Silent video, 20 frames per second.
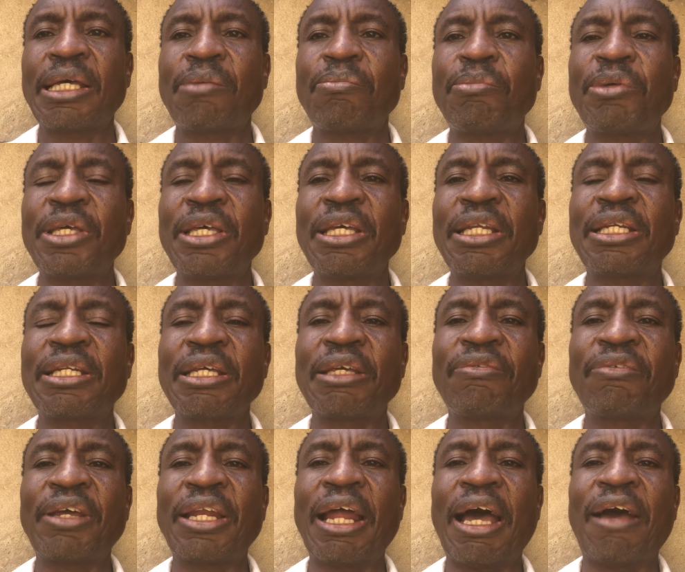be it
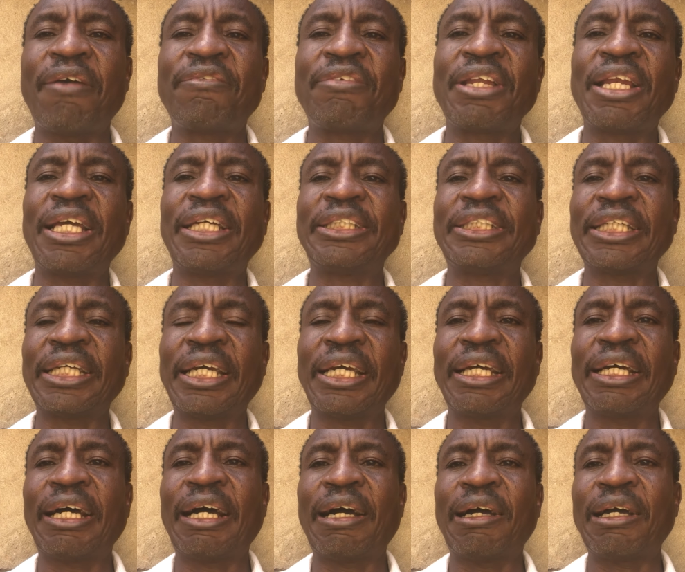even a village,
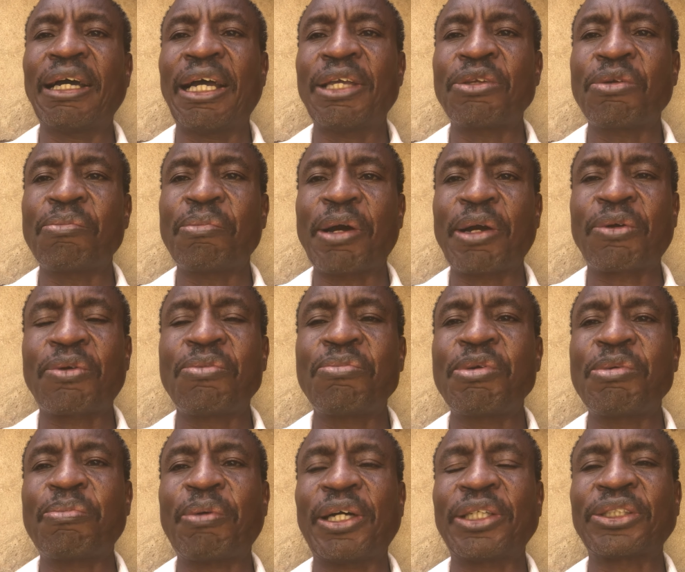a, a
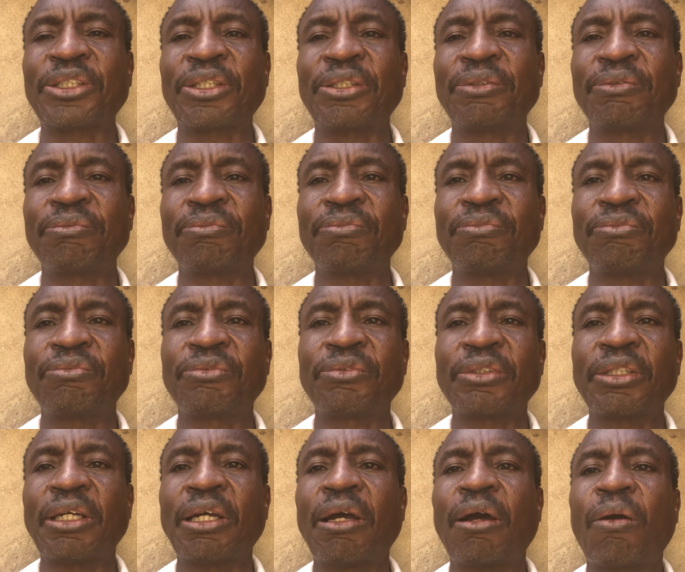Nyumbakumi person,
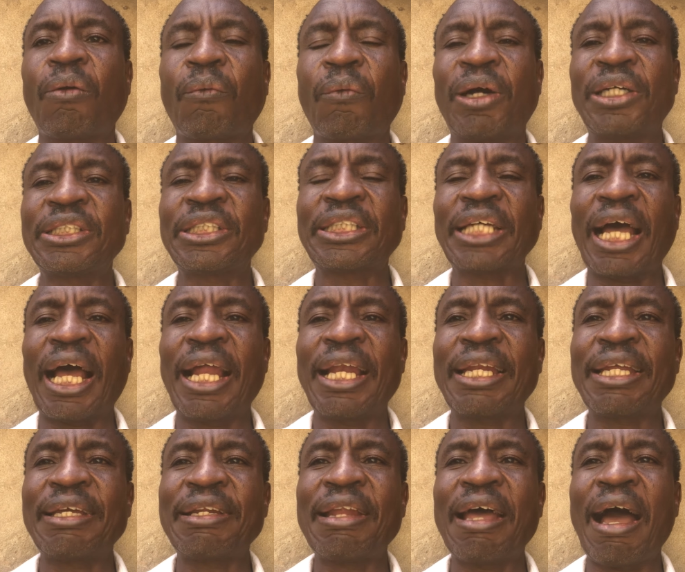once a
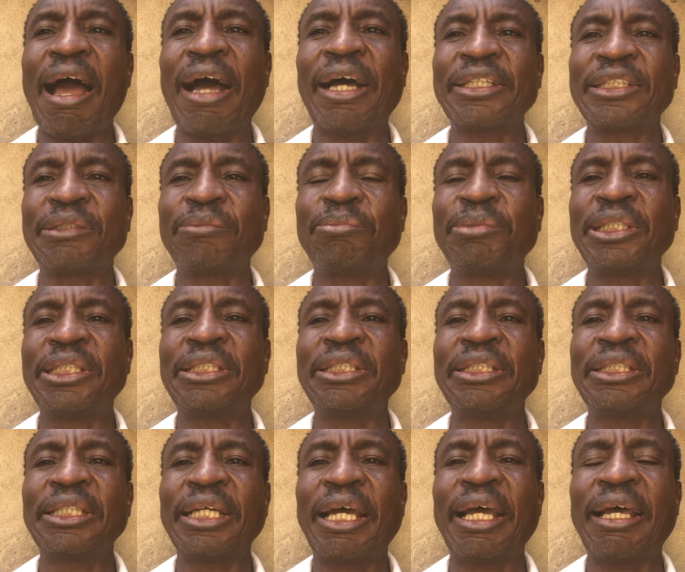leader has been
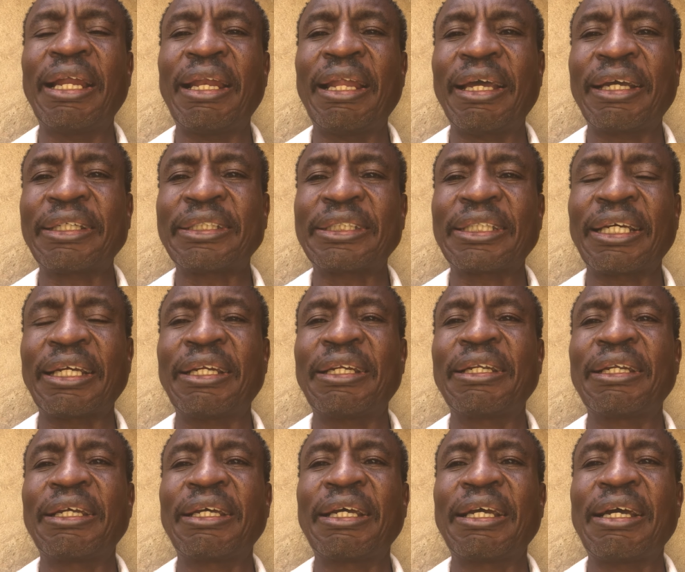elected,
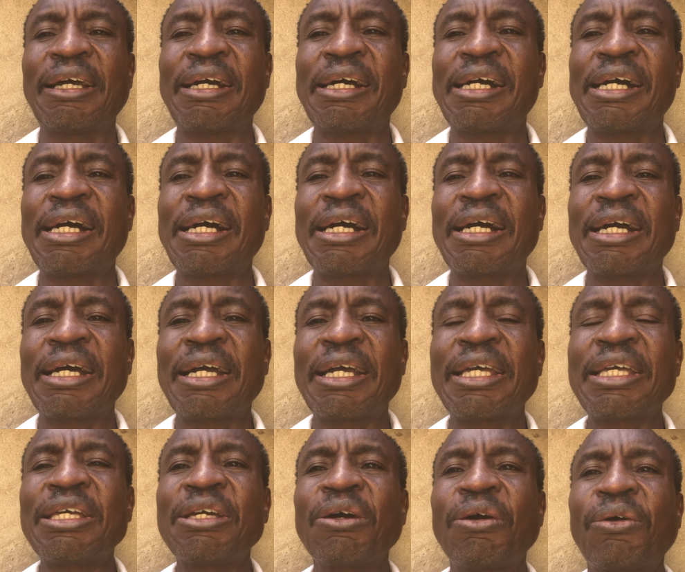
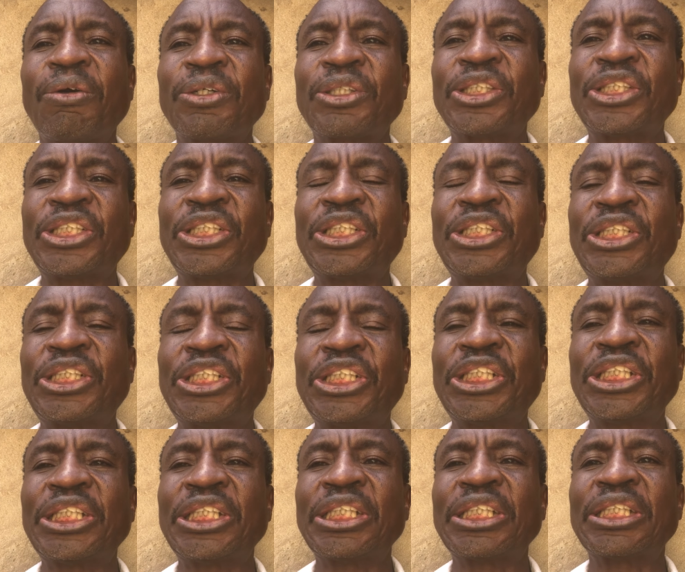he or
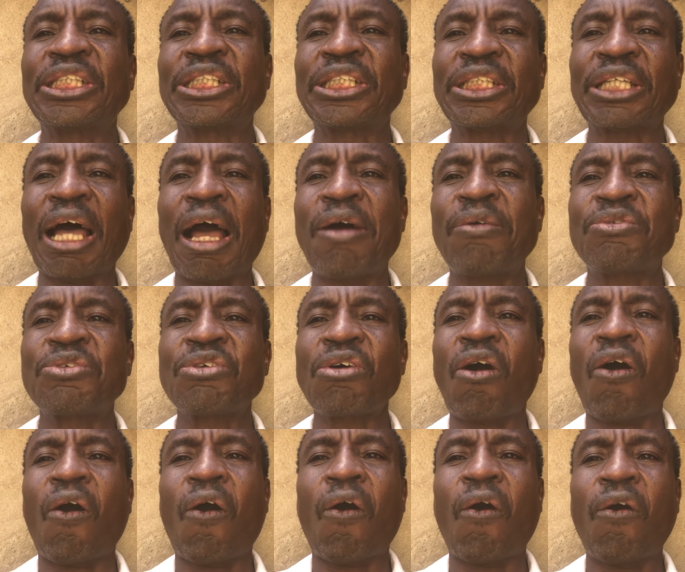she serves
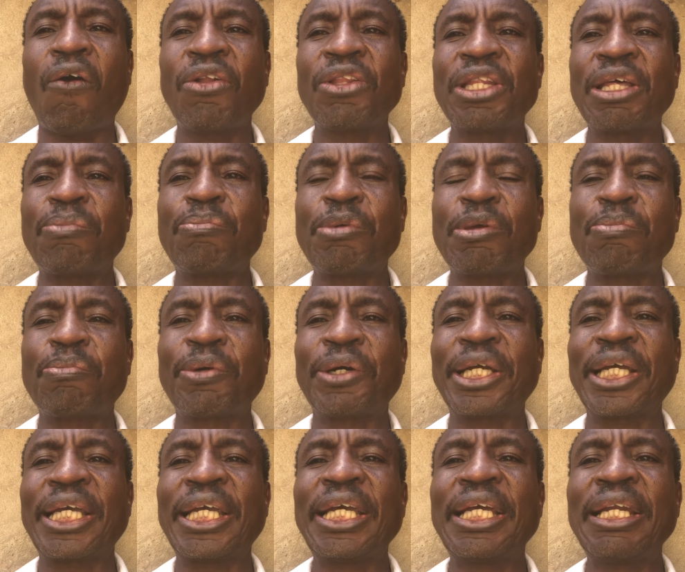all the people
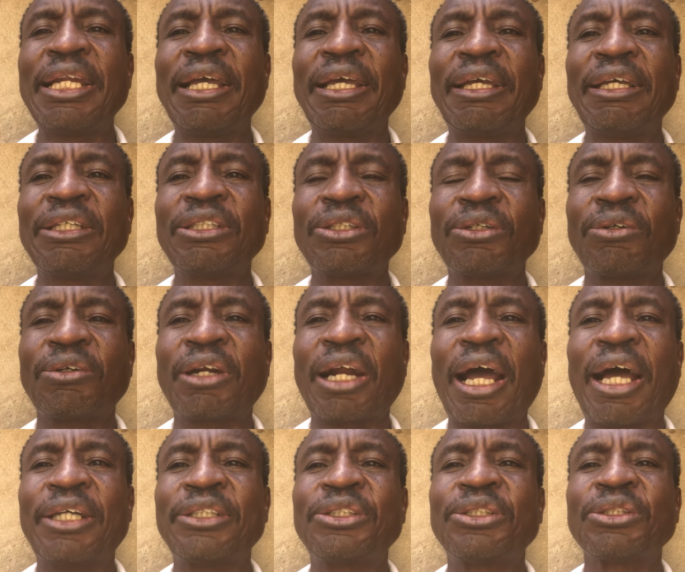in his or
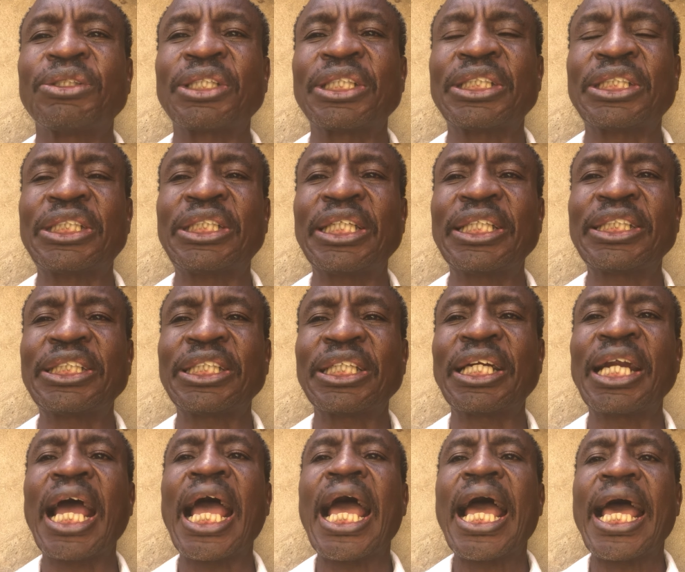her jurisdiction
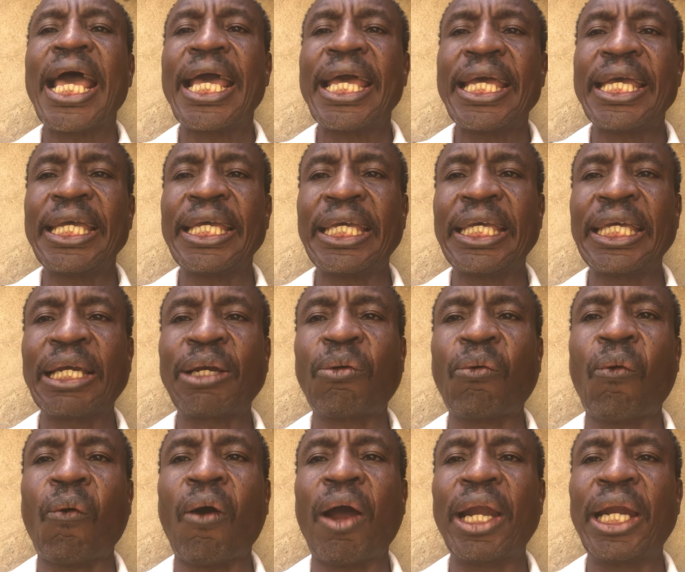
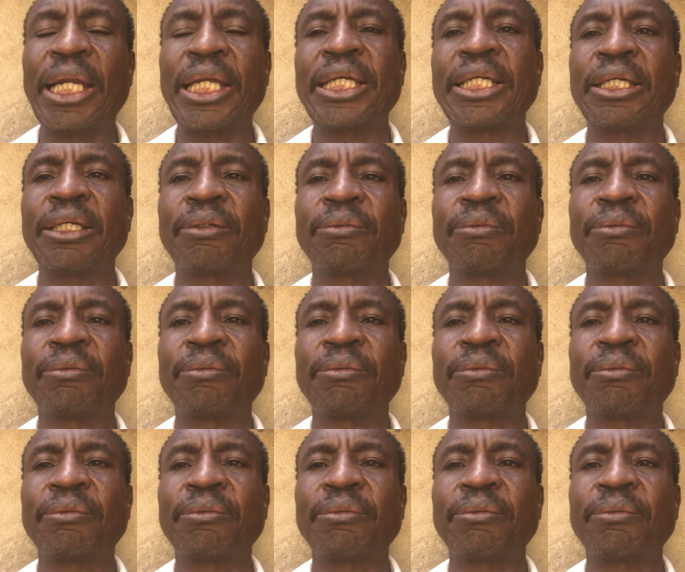equally.